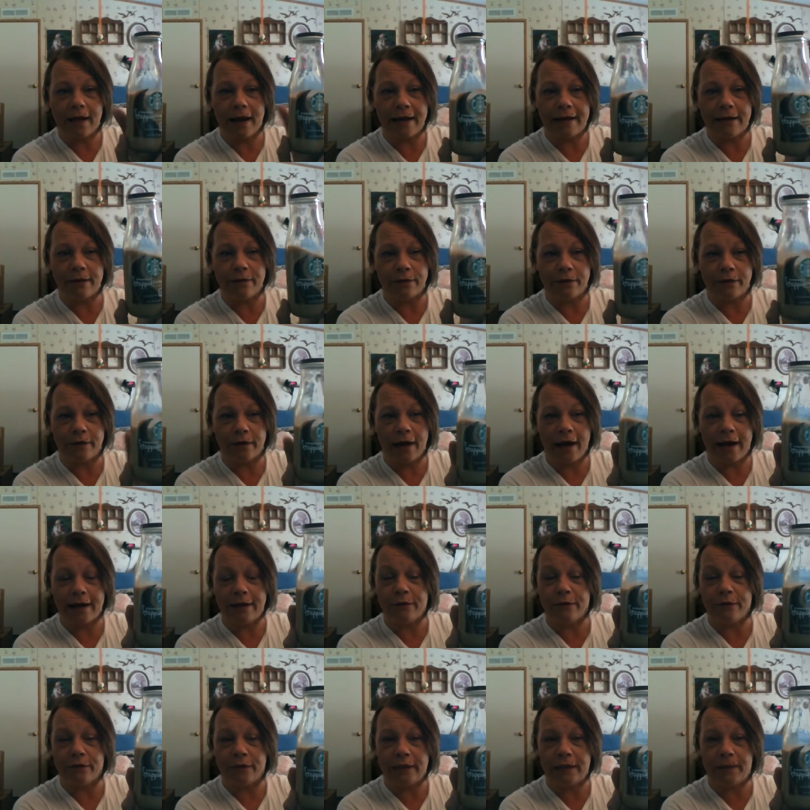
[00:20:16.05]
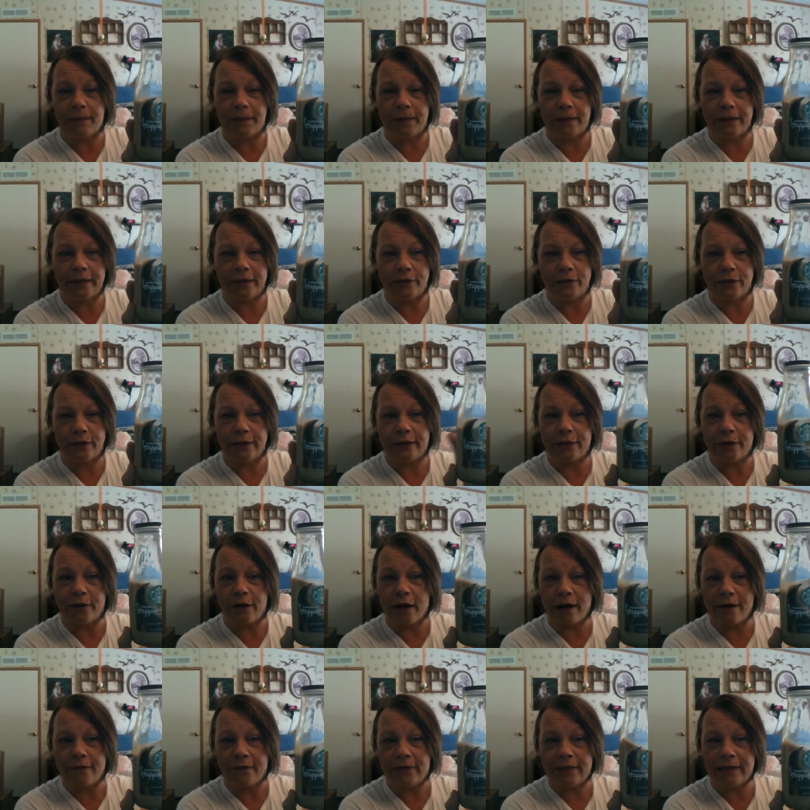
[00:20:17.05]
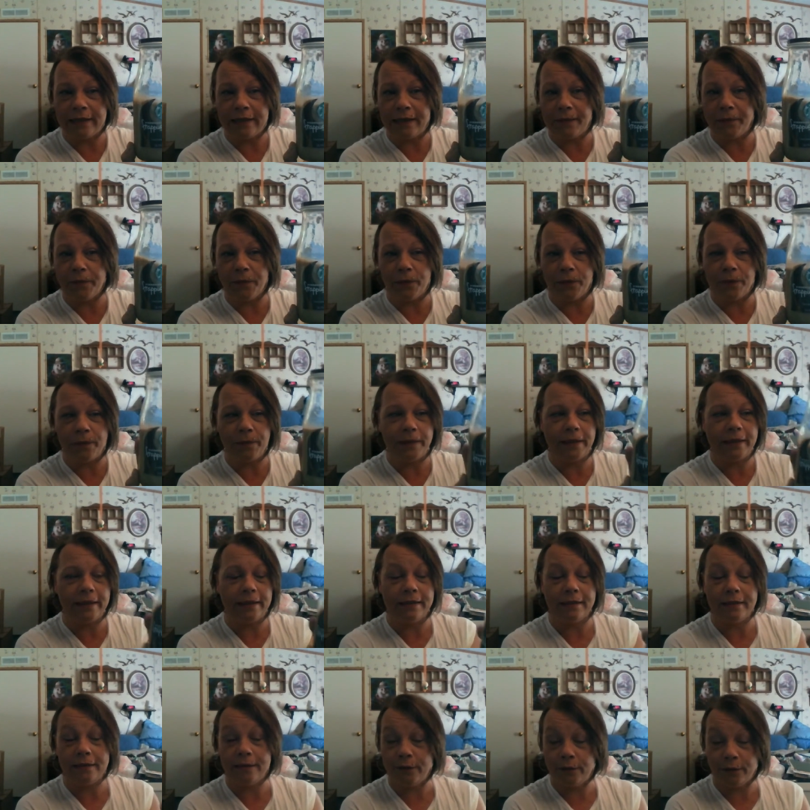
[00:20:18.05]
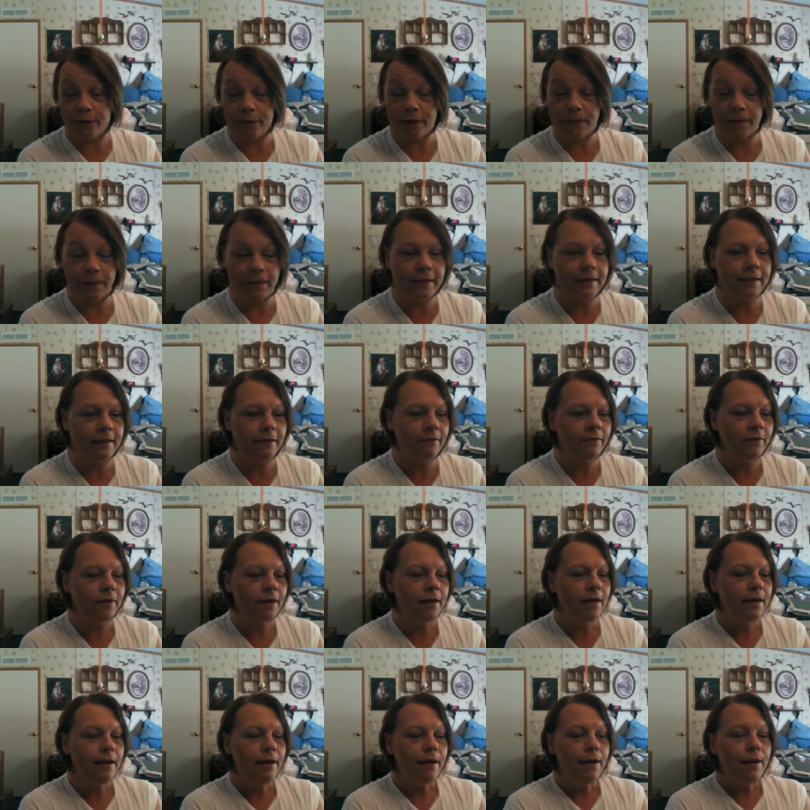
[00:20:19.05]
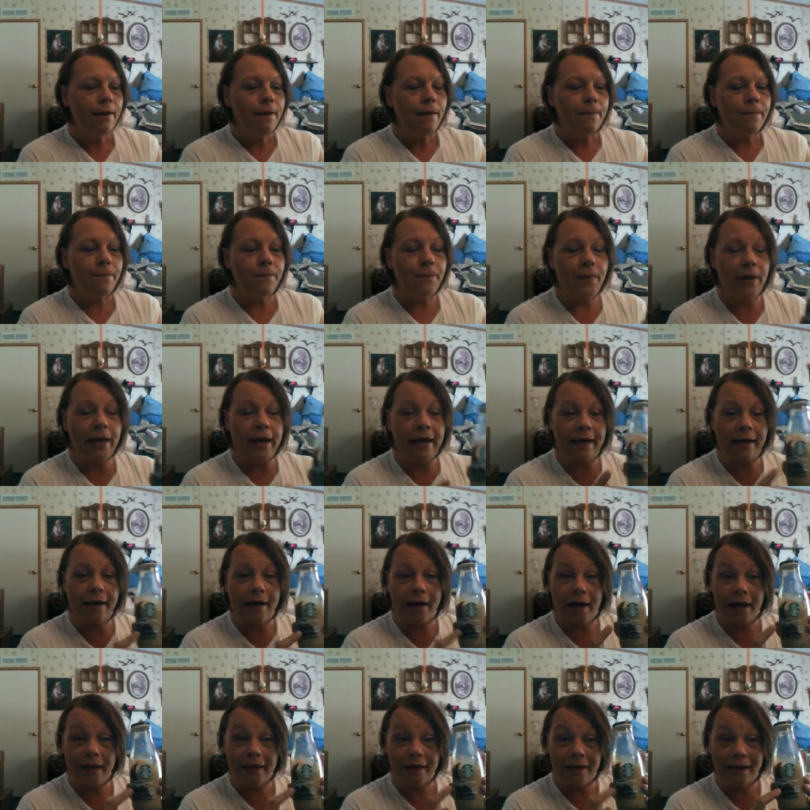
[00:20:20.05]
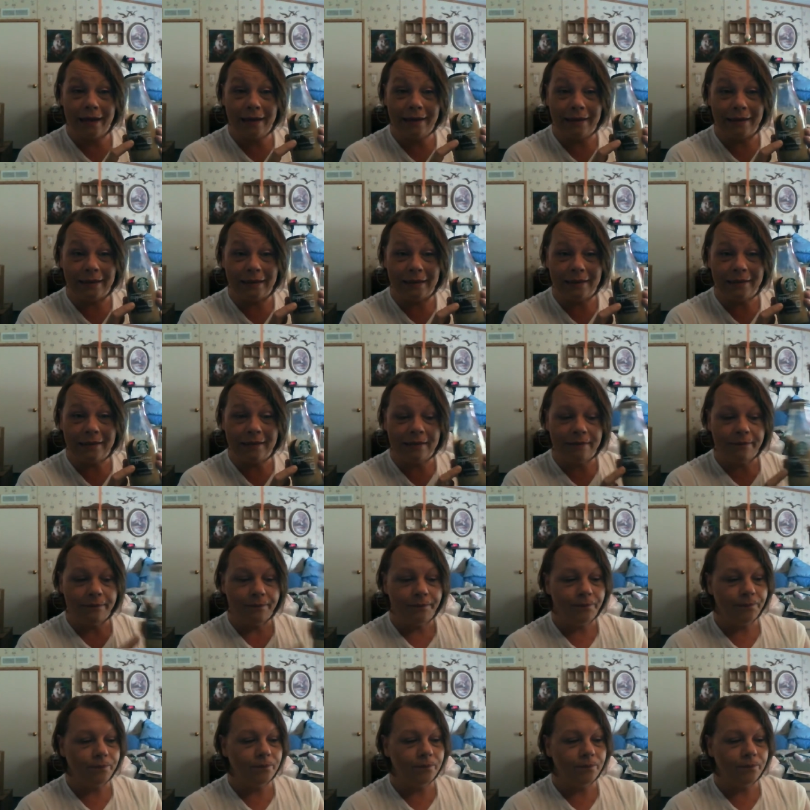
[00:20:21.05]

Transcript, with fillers: I don't I don't typically drink their coffees anymore because it's too expensive. But I like these.